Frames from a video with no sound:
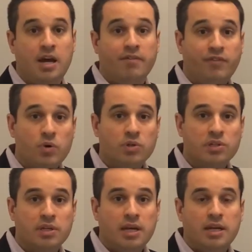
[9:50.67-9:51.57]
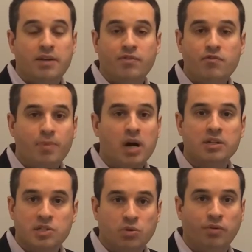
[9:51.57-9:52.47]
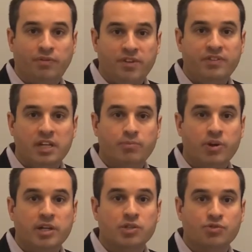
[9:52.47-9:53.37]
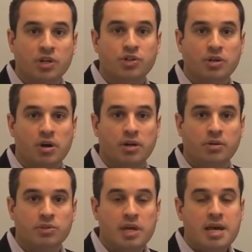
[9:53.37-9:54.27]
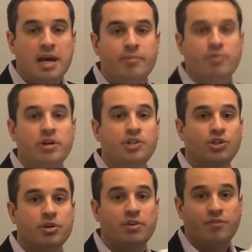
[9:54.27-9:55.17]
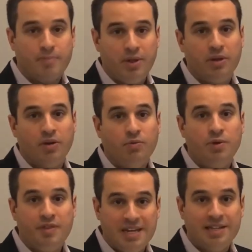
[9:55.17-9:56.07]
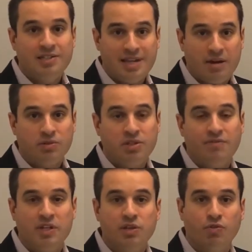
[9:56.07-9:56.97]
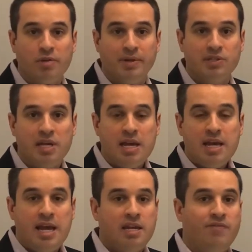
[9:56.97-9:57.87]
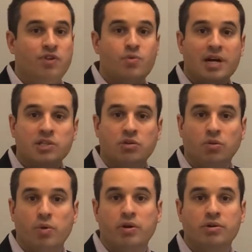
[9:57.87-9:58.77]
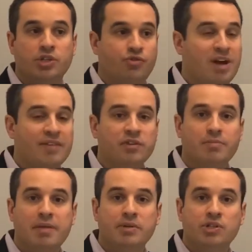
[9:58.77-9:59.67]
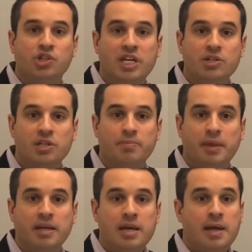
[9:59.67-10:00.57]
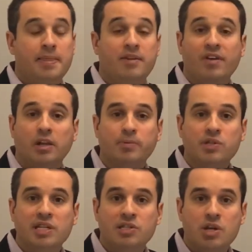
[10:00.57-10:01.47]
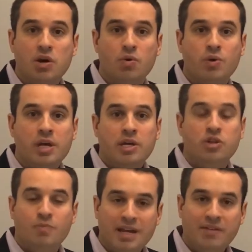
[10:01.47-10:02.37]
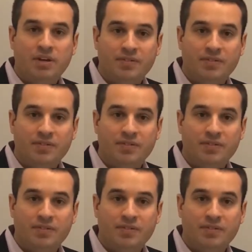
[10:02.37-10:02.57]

Folks, if you've bought and sold 15 pre-construction condos, I'm pretty sure you're familiar with the ins and outs of these agreements. And if you ask your lawyer to draft an amendment to change something, and the developer says no, you might have